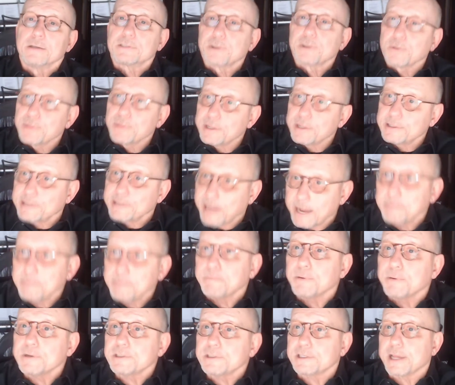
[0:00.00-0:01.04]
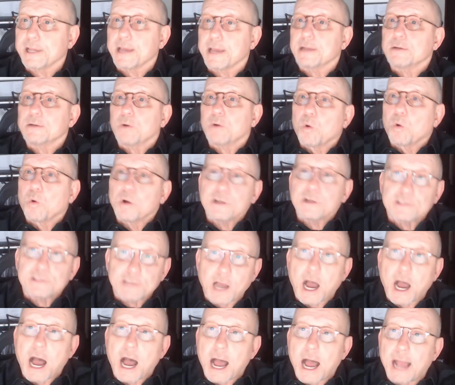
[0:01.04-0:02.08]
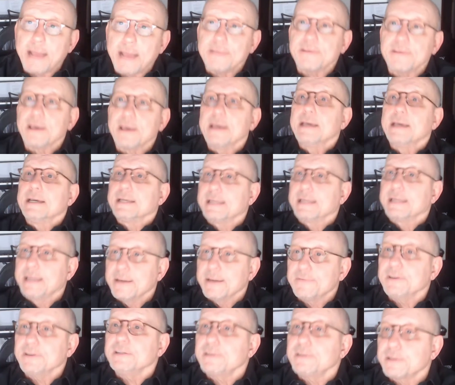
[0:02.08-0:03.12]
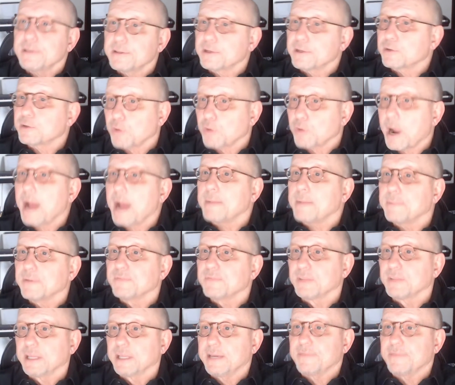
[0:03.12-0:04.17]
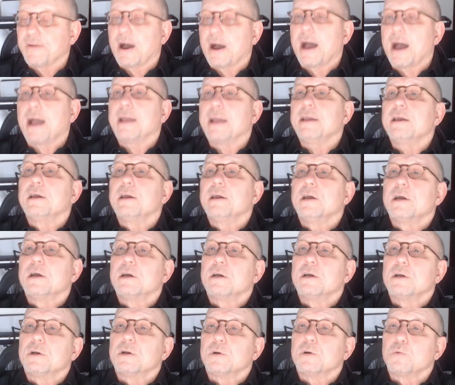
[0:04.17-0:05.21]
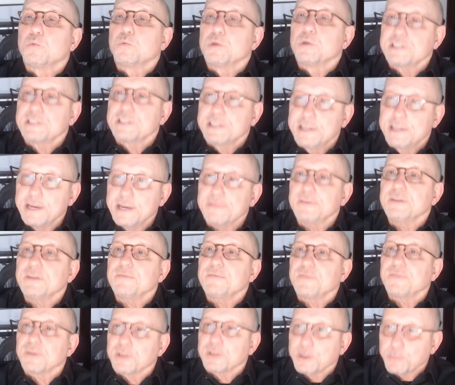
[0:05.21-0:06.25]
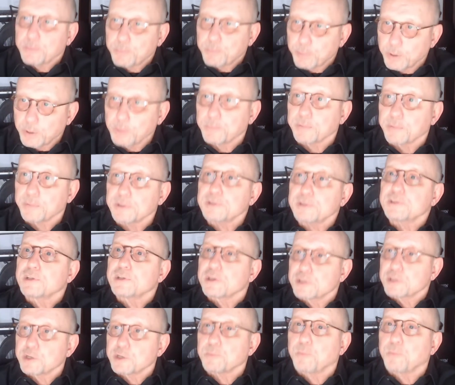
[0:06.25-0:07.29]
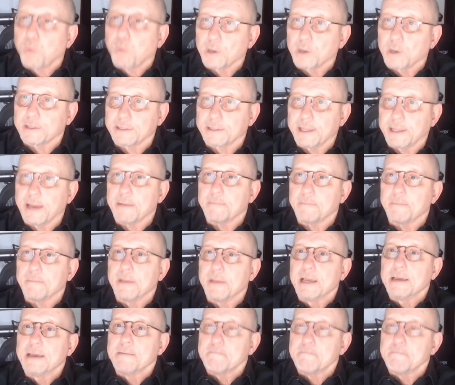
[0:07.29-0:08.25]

So the 10% or tithe given to the tribe of Levi was given for the purpose to support them